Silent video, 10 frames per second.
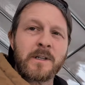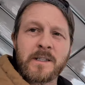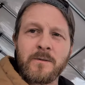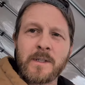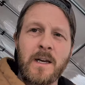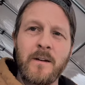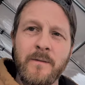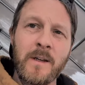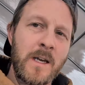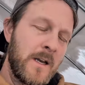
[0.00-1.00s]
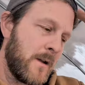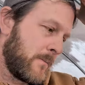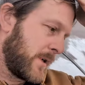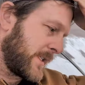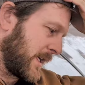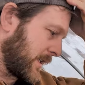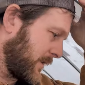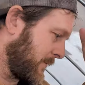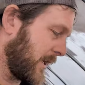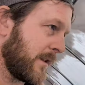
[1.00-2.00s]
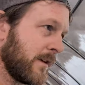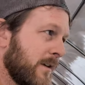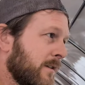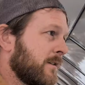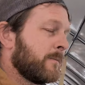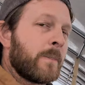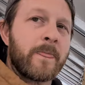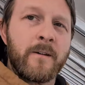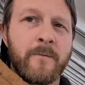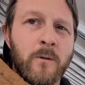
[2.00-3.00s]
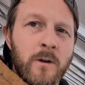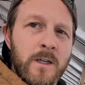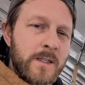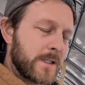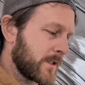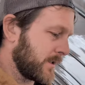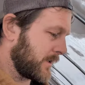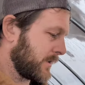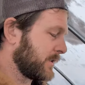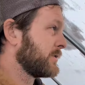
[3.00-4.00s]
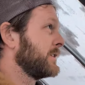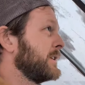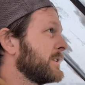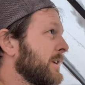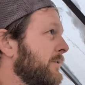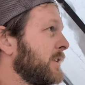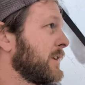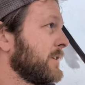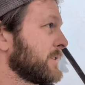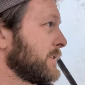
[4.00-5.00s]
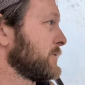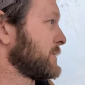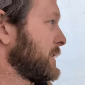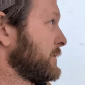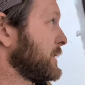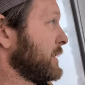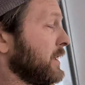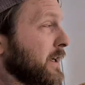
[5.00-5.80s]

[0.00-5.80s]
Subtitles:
because it was kind of protected by the forest, trees and everything else that was around it.